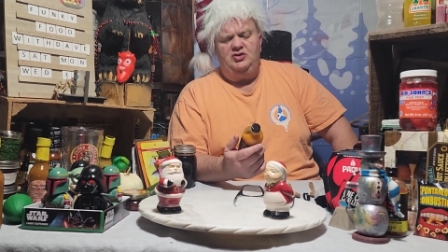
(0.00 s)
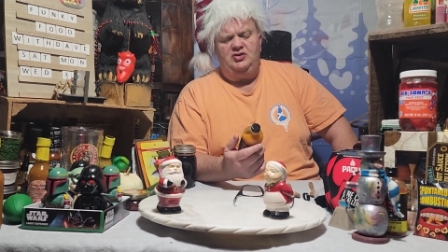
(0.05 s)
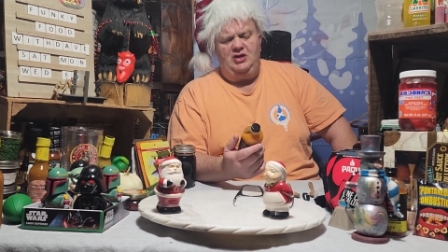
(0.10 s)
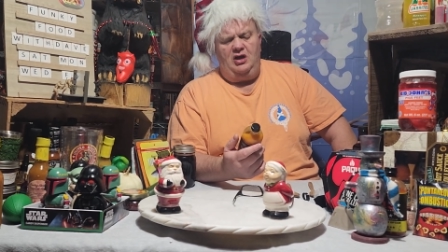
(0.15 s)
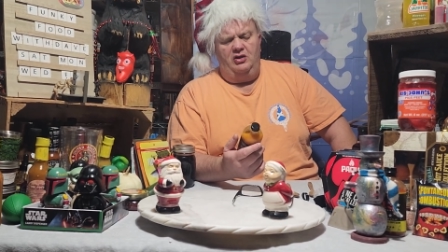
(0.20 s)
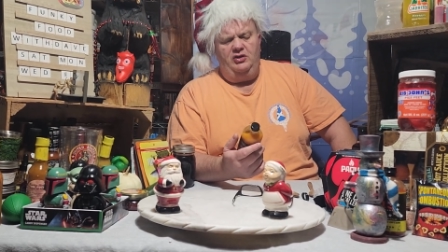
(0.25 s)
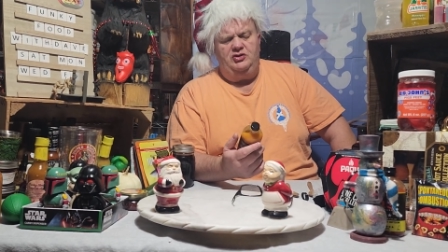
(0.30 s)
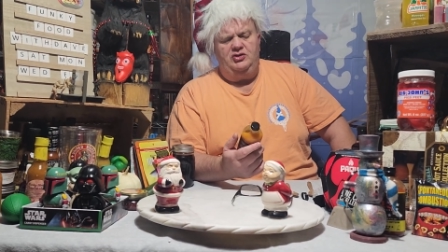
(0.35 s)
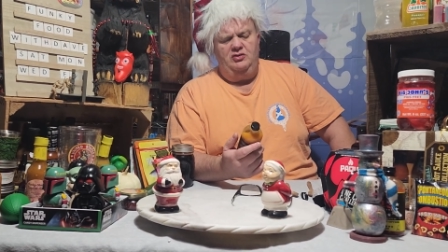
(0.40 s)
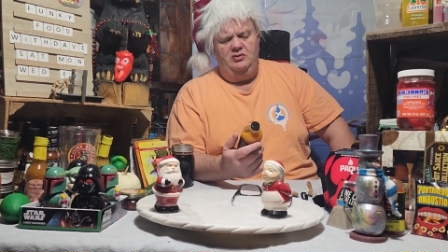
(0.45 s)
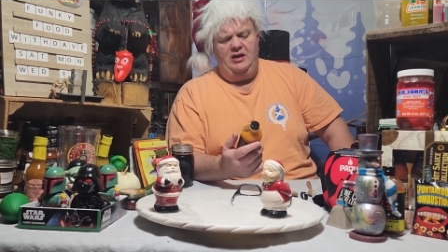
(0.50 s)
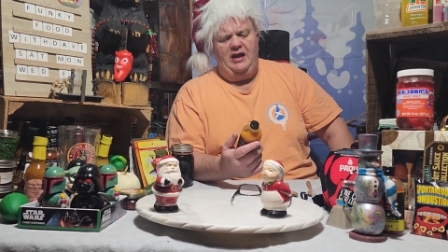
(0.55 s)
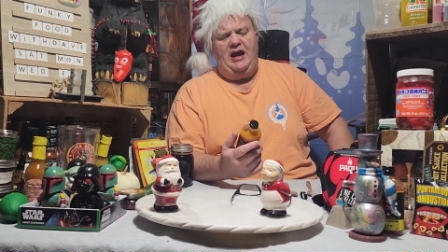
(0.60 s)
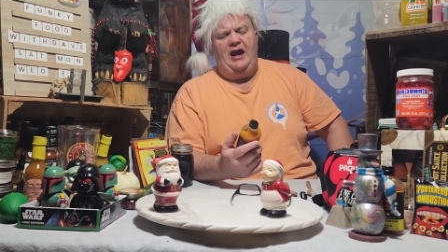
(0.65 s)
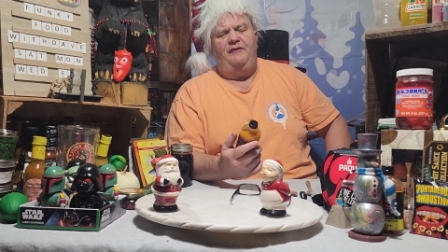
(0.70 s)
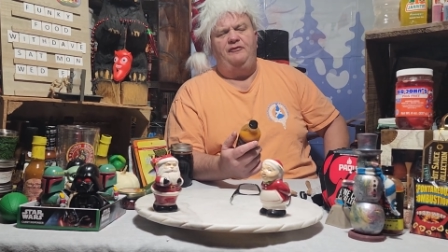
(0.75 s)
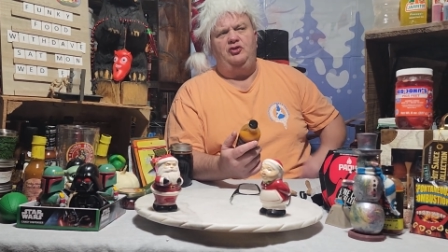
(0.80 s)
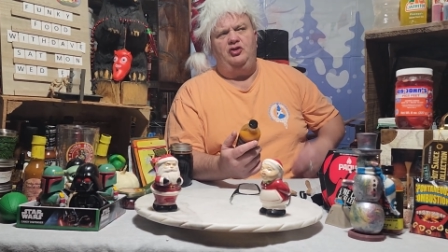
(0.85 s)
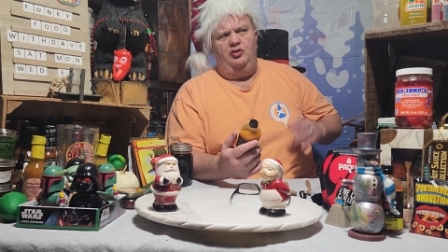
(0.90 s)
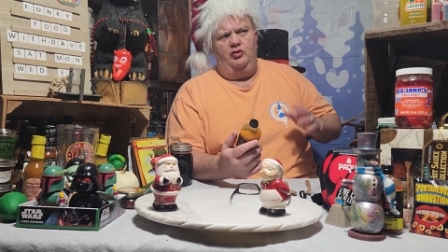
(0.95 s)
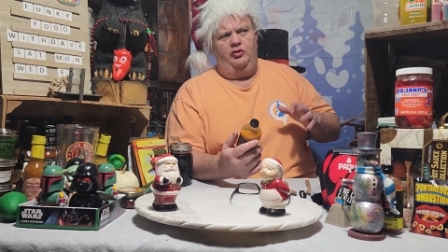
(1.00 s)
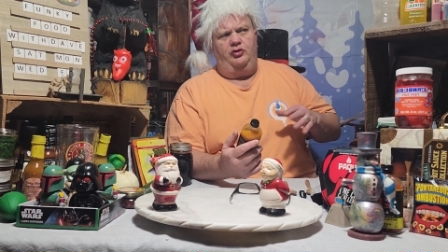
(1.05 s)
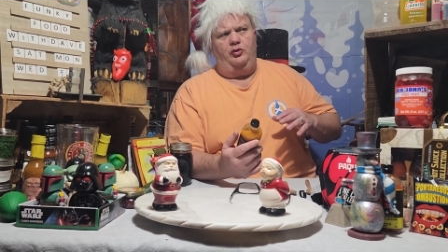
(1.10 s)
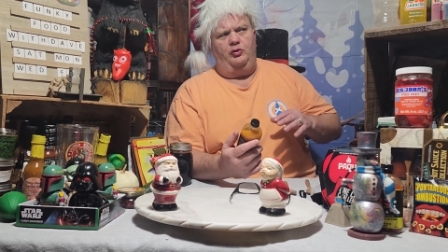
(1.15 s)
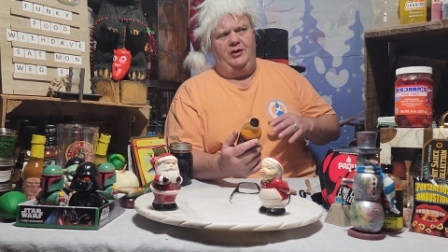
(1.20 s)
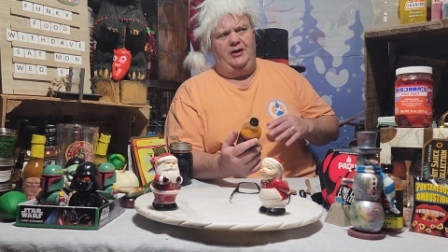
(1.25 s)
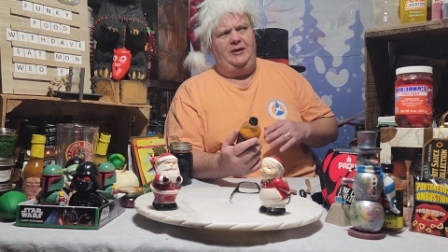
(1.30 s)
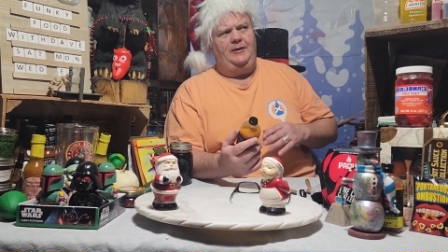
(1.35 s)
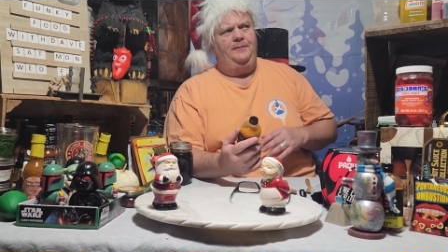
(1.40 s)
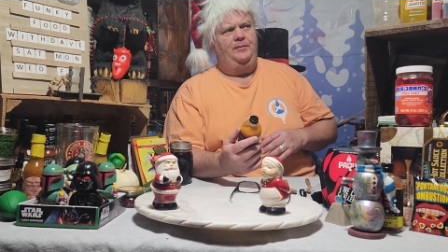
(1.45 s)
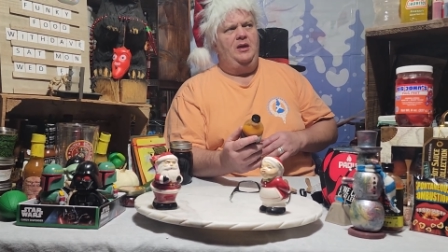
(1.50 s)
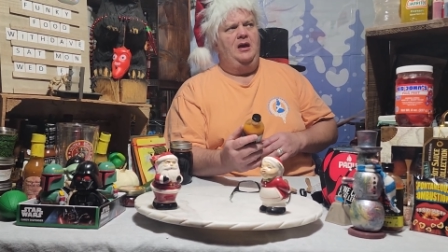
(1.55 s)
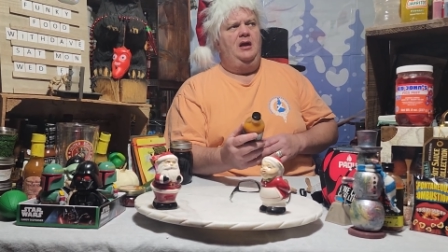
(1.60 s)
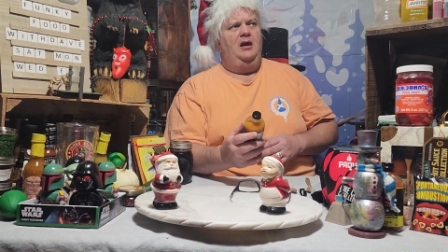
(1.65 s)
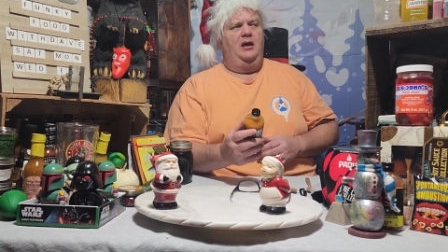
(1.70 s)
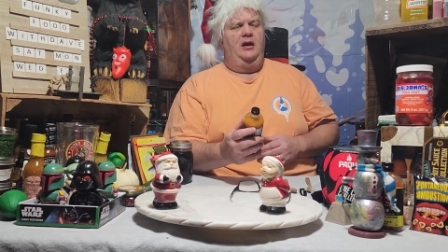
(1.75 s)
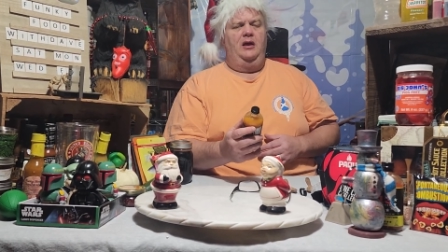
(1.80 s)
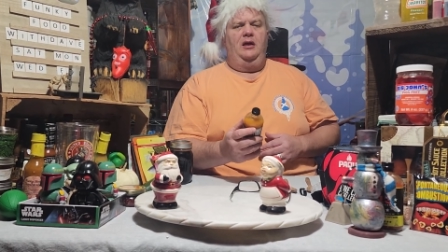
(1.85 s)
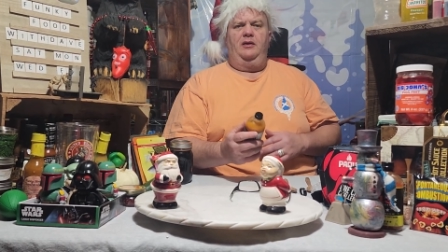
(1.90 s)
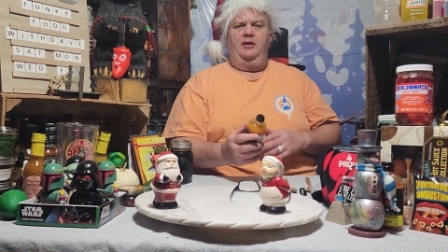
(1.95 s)
solid two and a half to three.
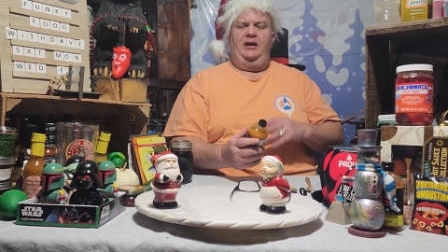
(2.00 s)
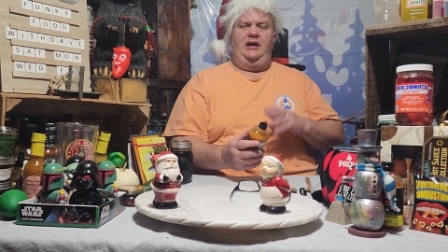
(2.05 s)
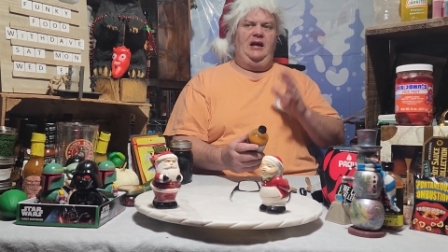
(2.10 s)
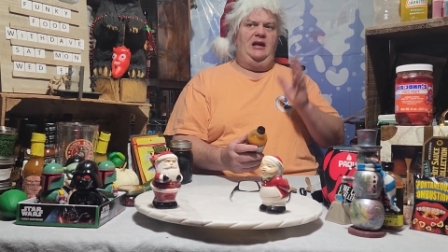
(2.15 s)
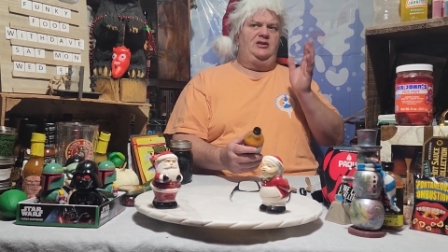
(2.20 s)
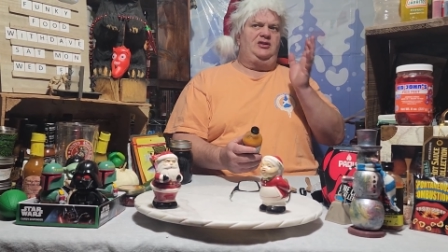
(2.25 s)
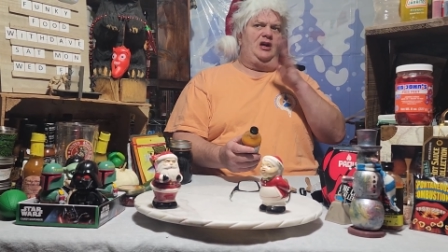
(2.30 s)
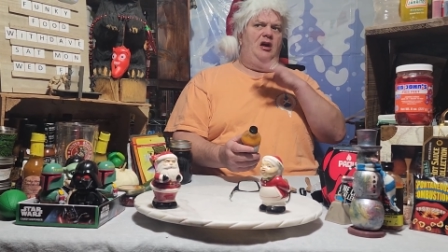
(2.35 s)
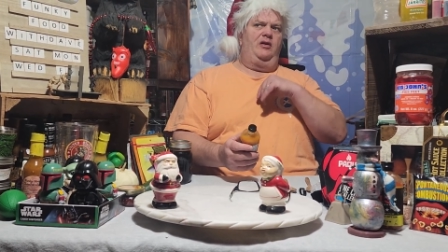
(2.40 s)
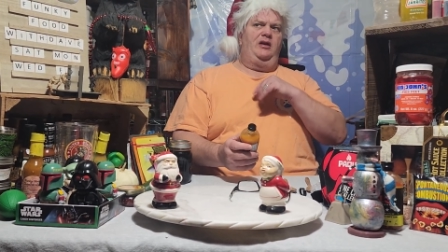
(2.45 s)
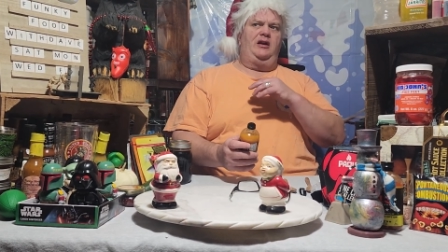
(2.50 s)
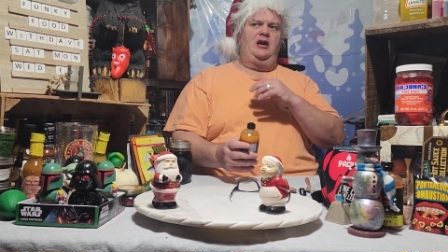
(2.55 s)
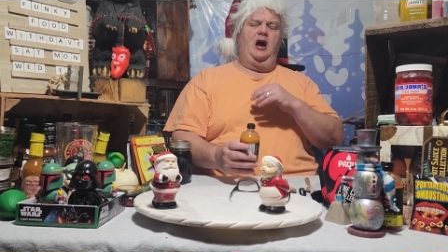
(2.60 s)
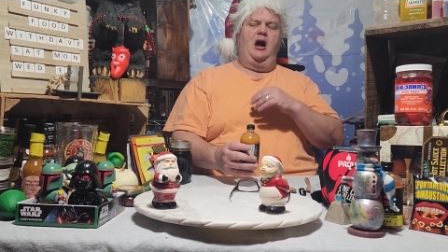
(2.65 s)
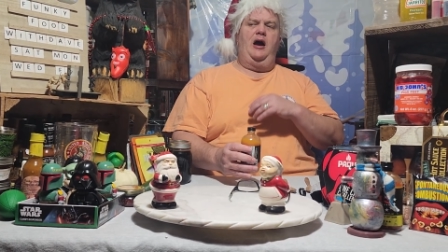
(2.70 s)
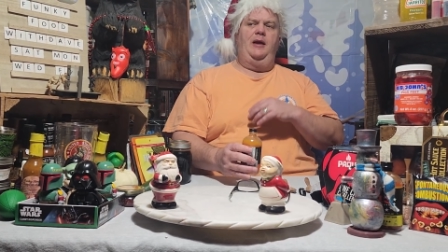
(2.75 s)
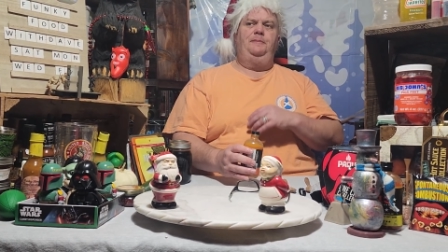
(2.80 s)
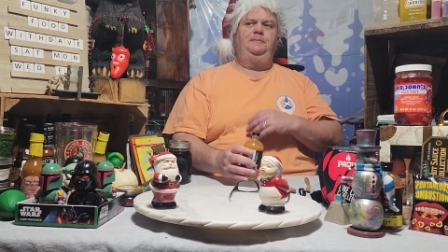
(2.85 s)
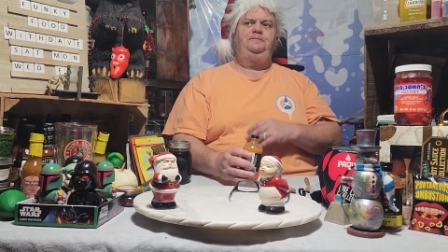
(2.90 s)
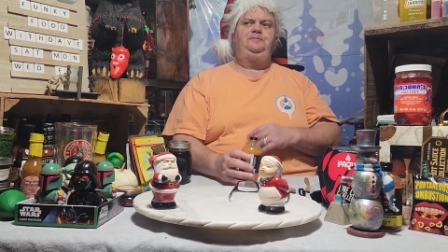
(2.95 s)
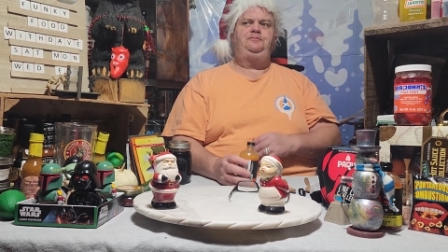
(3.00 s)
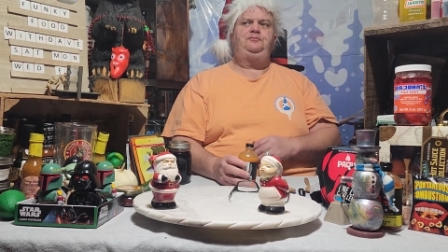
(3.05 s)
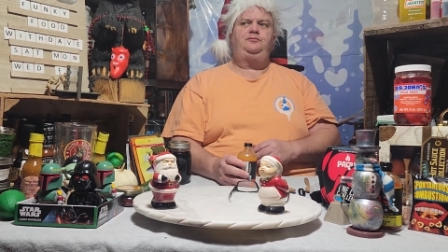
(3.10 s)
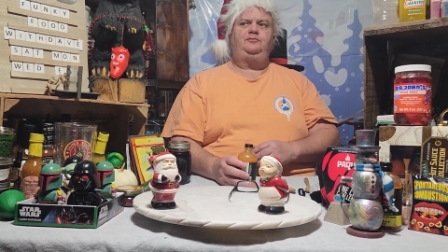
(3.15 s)
The heat's already gone.